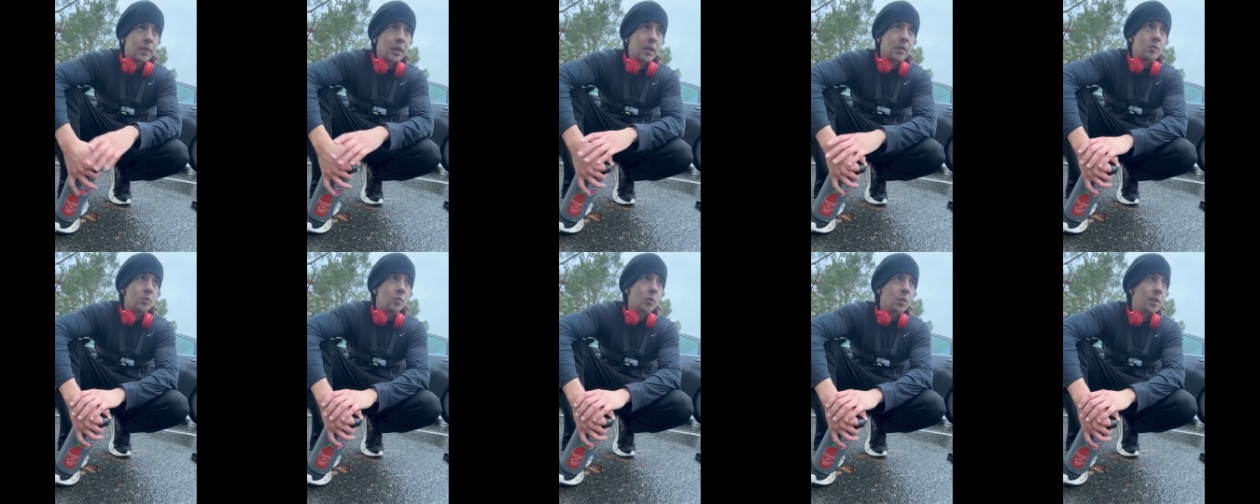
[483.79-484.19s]

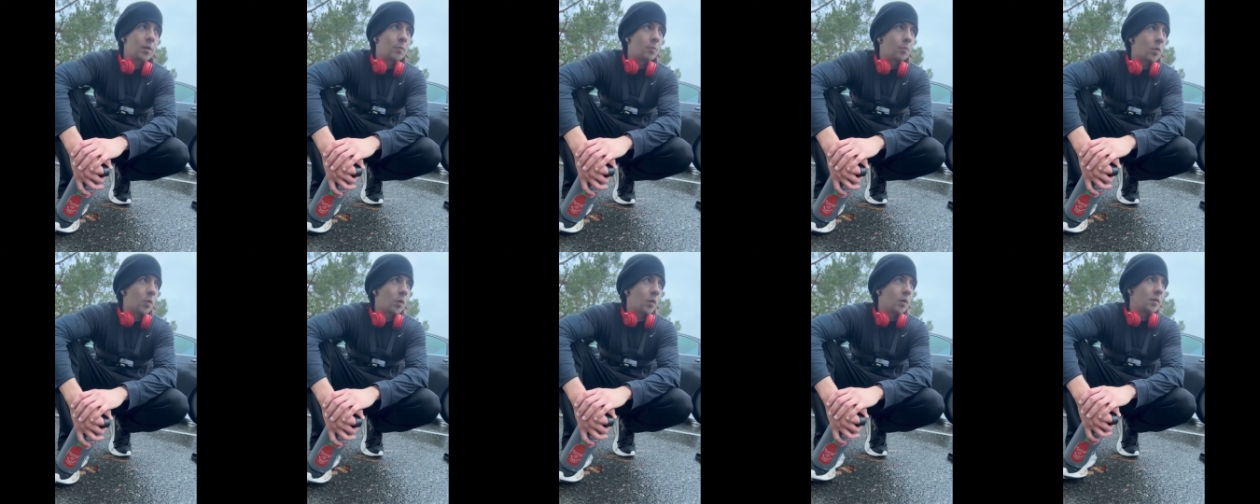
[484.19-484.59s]
It's really
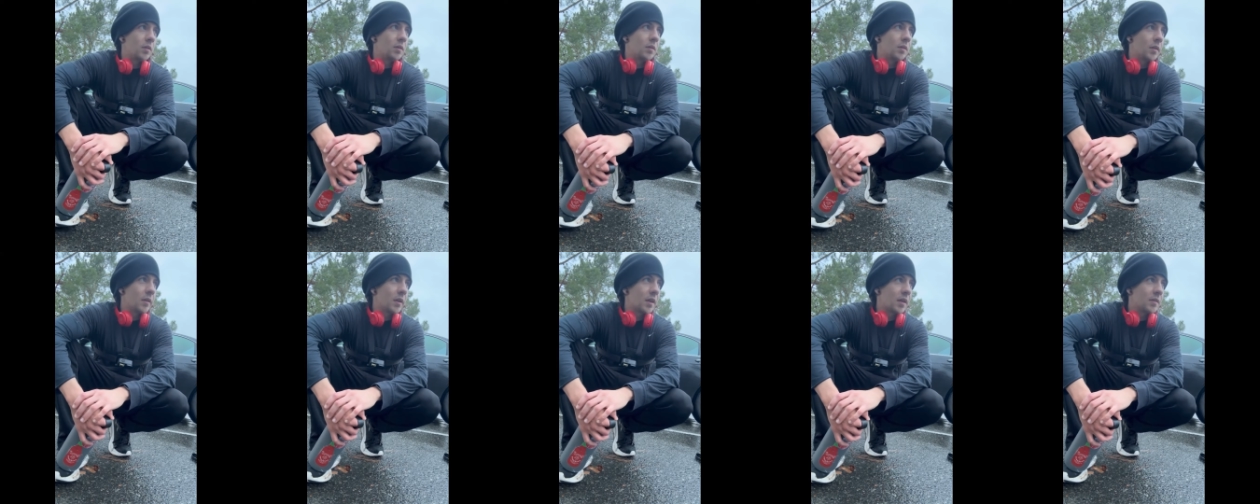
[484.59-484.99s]

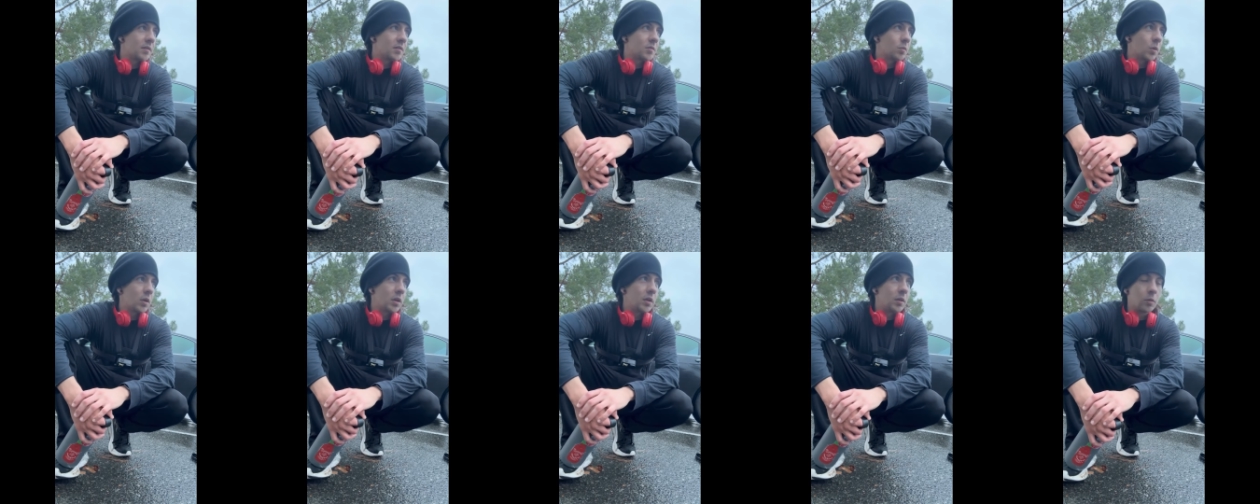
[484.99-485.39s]
important because
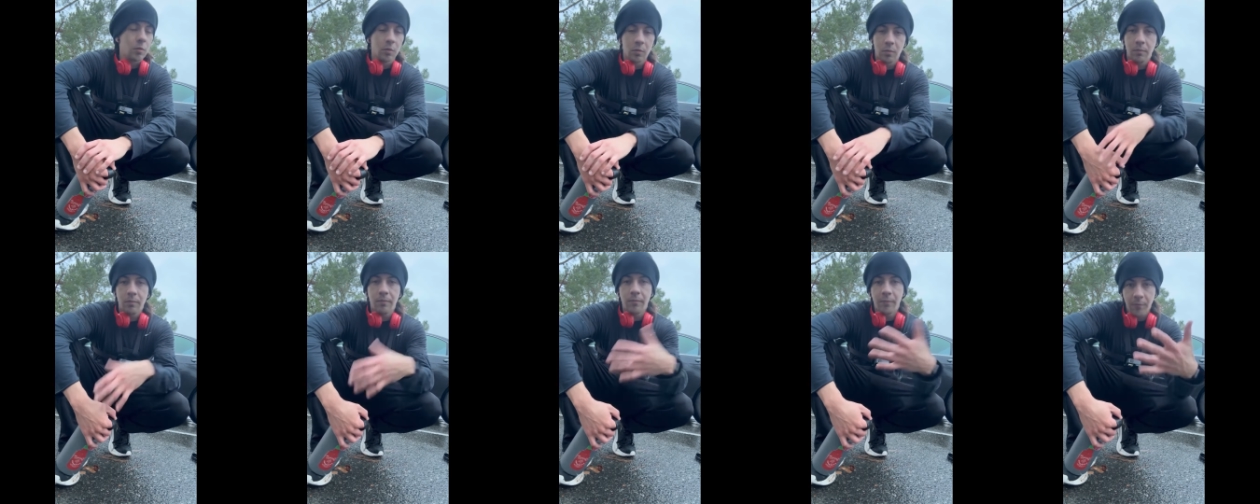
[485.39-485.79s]
when
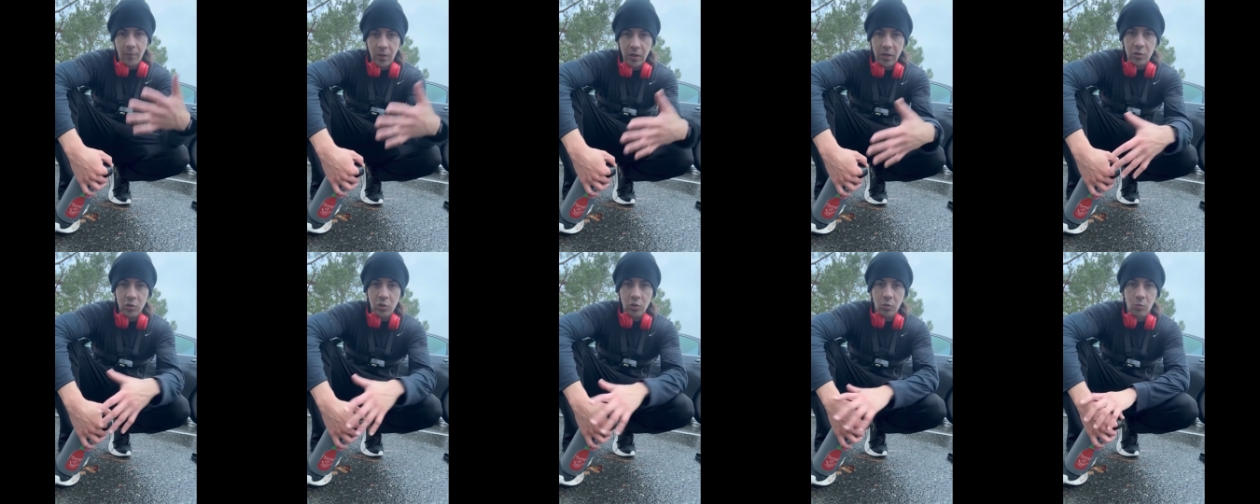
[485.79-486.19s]
you
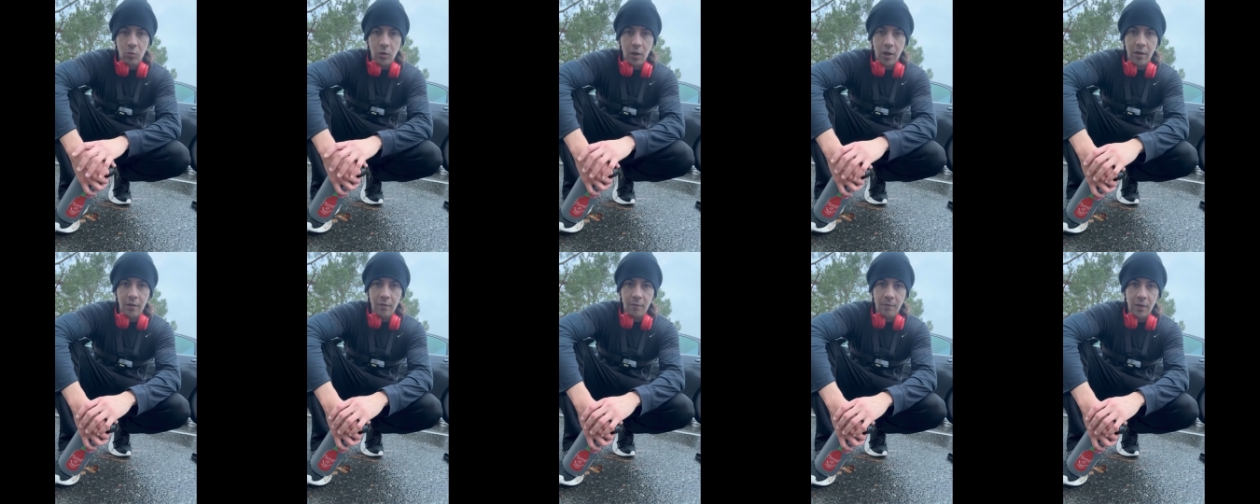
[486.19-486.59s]
finish your run,